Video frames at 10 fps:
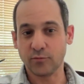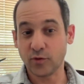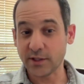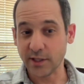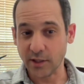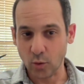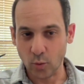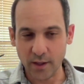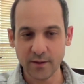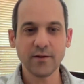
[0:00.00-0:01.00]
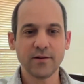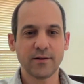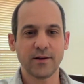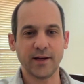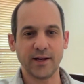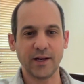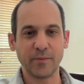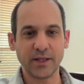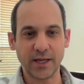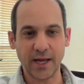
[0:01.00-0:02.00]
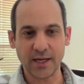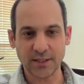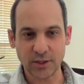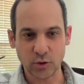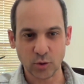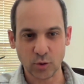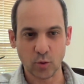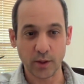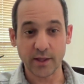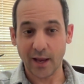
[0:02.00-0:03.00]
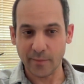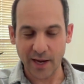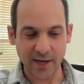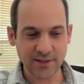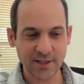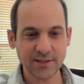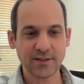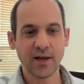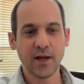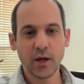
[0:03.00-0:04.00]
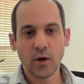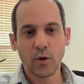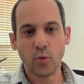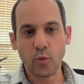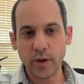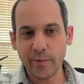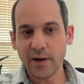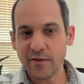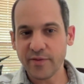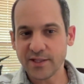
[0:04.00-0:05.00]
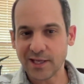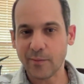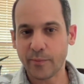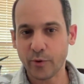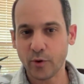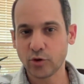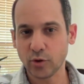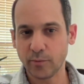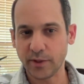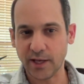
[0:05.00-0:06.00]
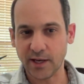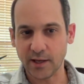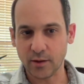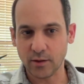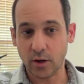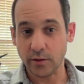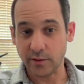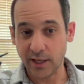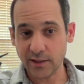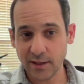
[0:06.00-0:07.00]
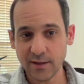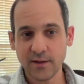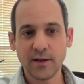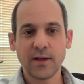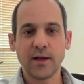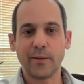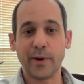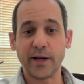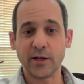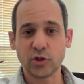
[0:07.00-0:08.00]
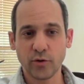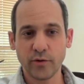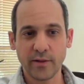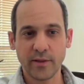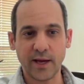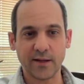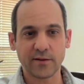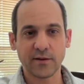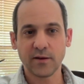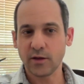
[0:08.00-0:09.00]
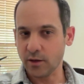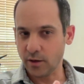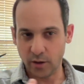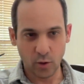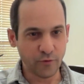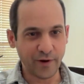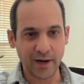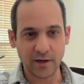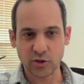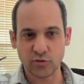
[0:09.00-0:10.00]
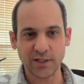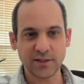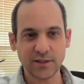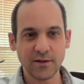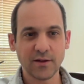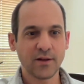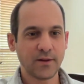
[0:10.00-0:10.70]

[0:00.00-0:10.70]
trusting no one and limiting access to what can be accessed. We believe the same approach should be taken on data by ensuring that no file is trusted